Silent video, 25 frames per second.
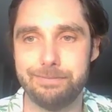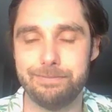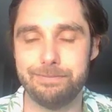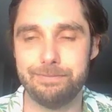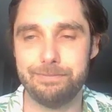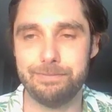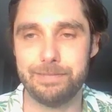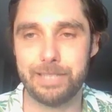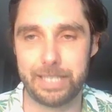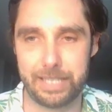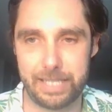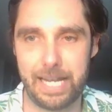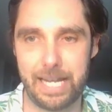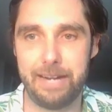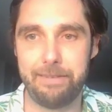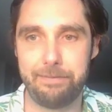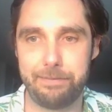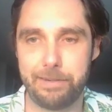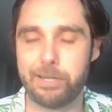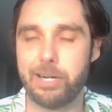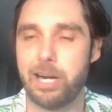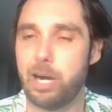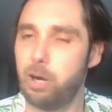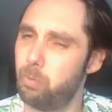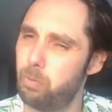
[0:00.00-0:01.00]
Look at
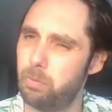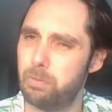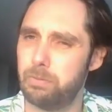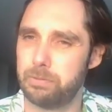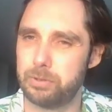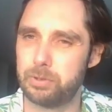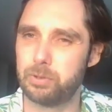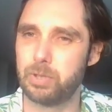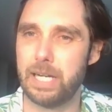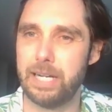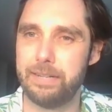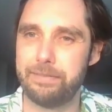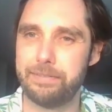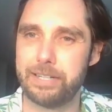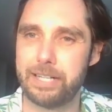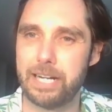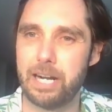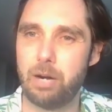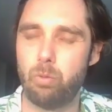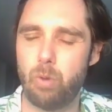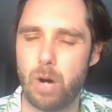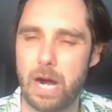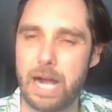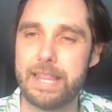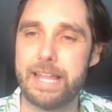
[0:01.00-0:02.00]
that. Try and figure
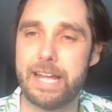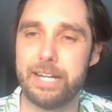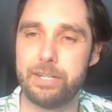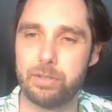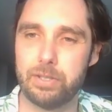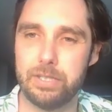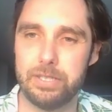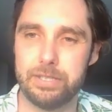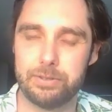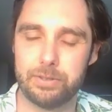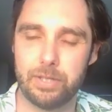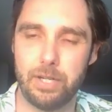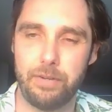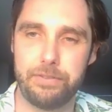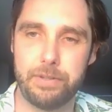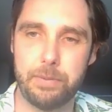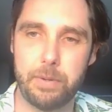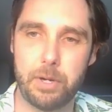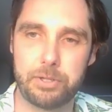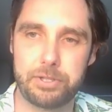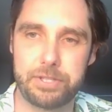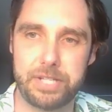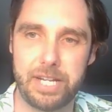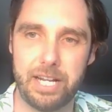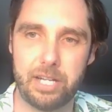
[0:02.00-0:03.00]
out why that drove the
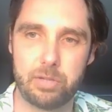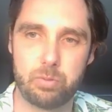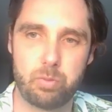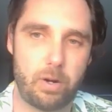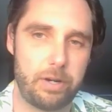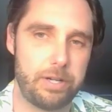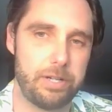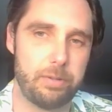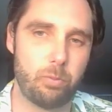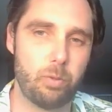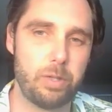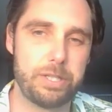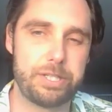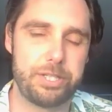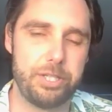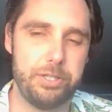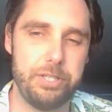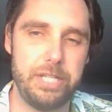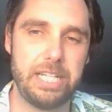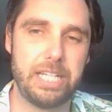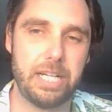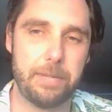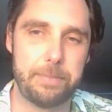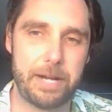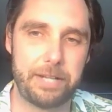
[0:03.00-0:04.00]
most sales. What's
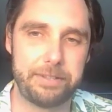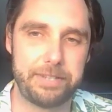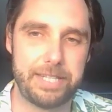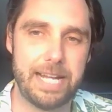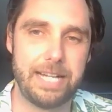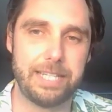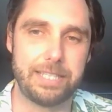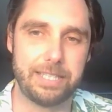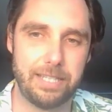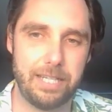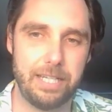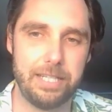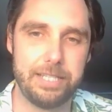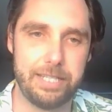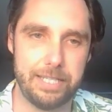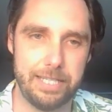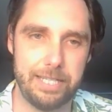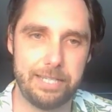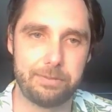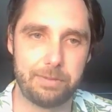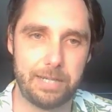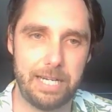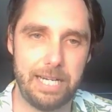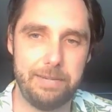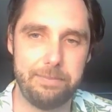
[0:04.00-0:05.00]
unique about that
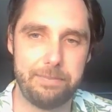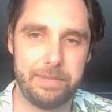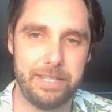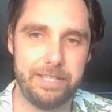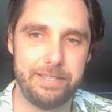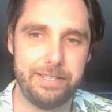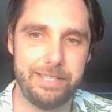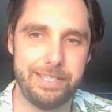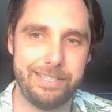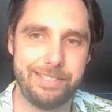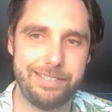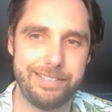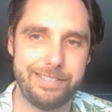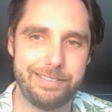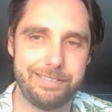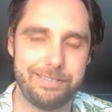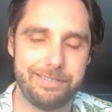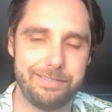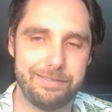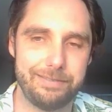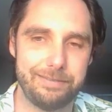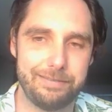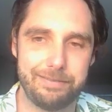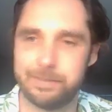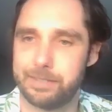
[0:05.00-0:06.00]
content, right? That
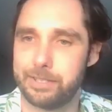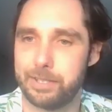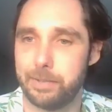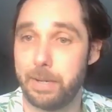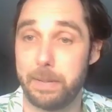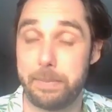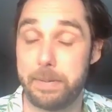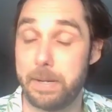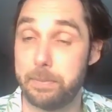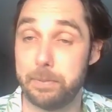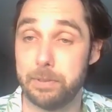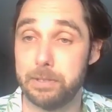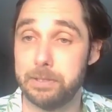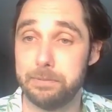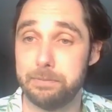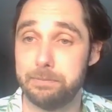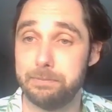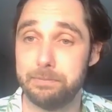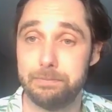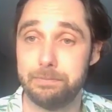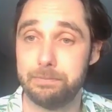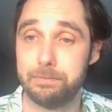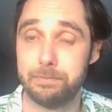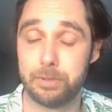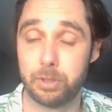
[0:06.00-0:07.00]
so
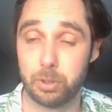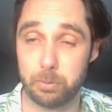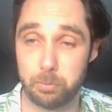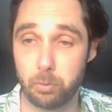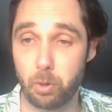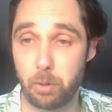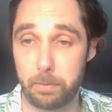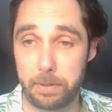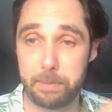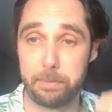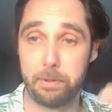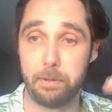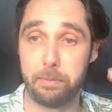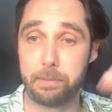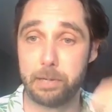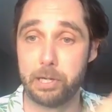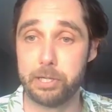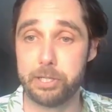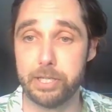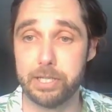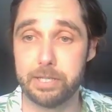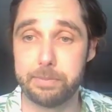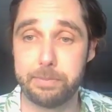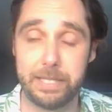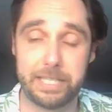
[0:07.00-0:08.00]
more people
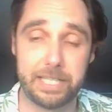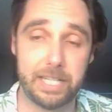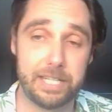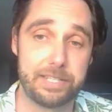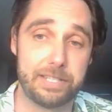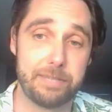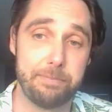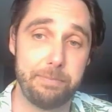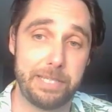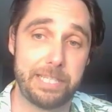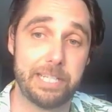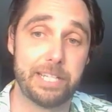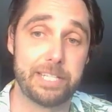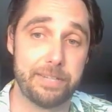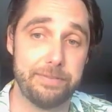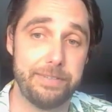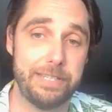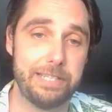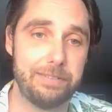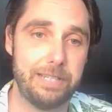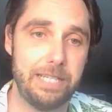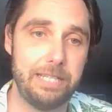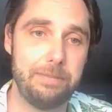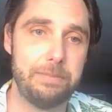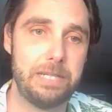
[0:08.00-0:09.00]
purchase because of
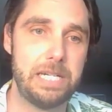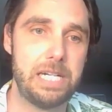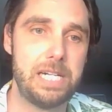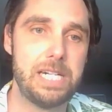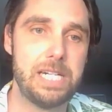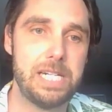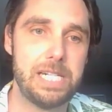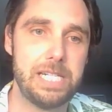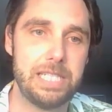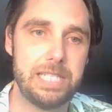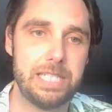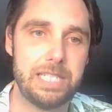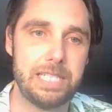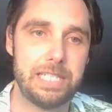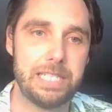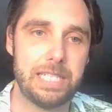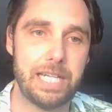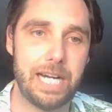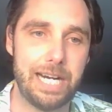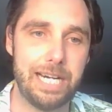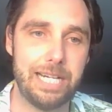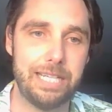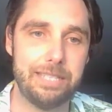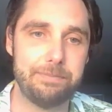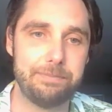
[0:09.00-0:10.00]
it,
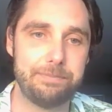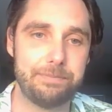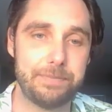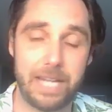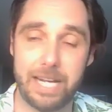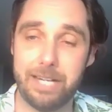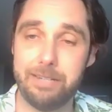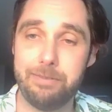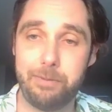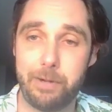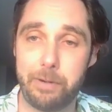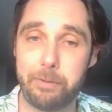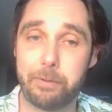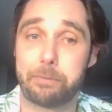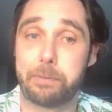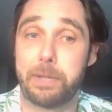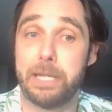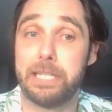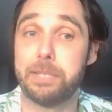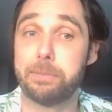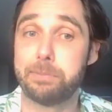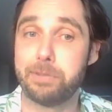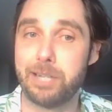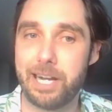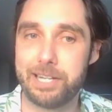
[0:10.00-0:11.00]
right? Now we
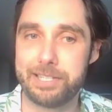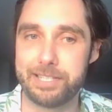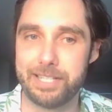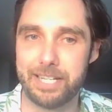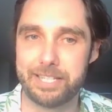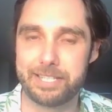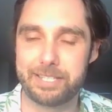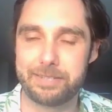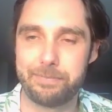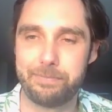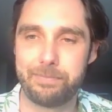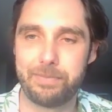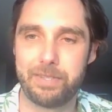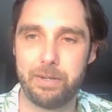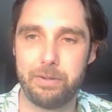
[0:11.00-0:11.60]
repeat the process.